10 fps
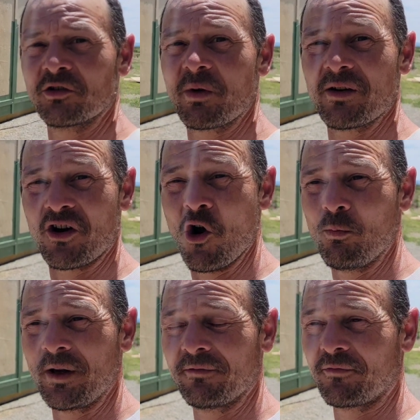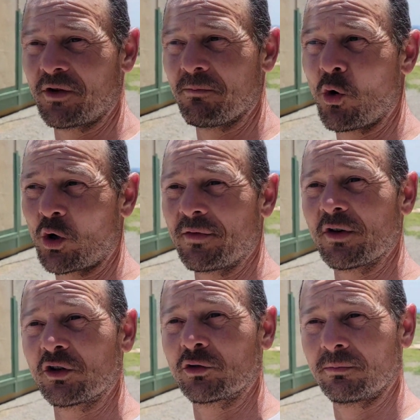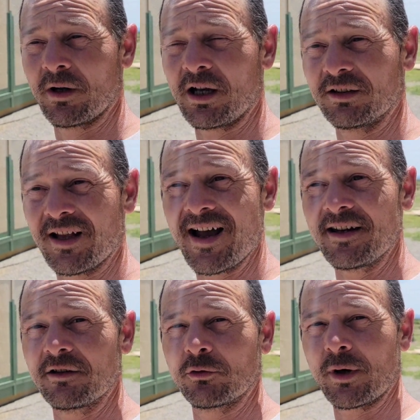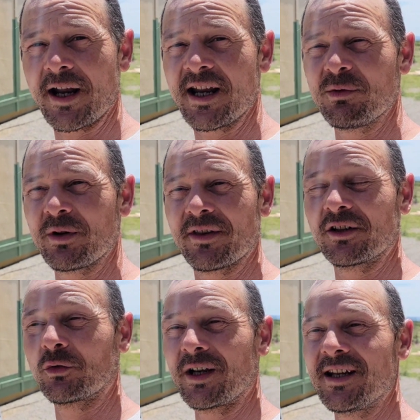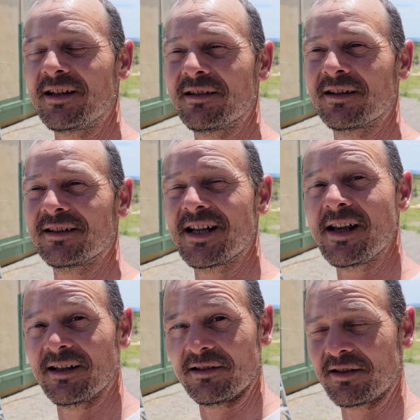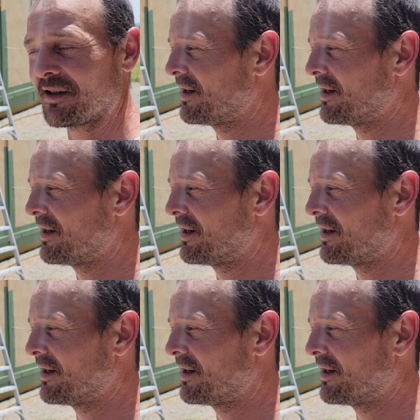We are hoping for more of a light gray with a green tint.